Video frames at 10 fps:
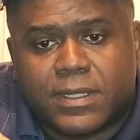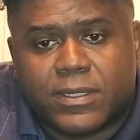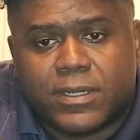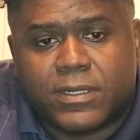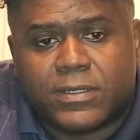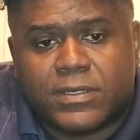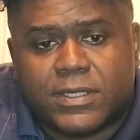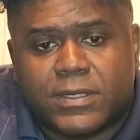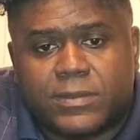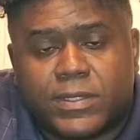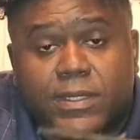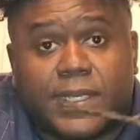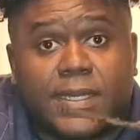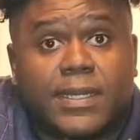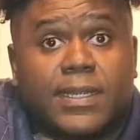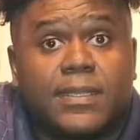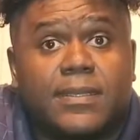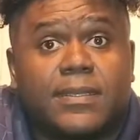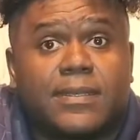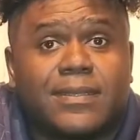that are hard to see with the naked eye,
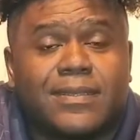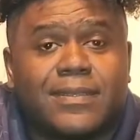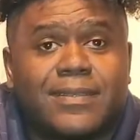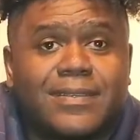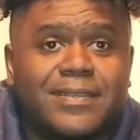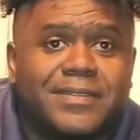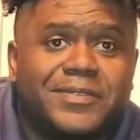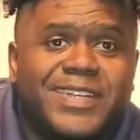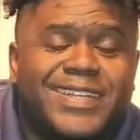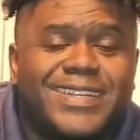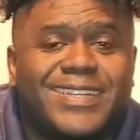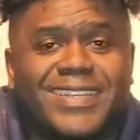right?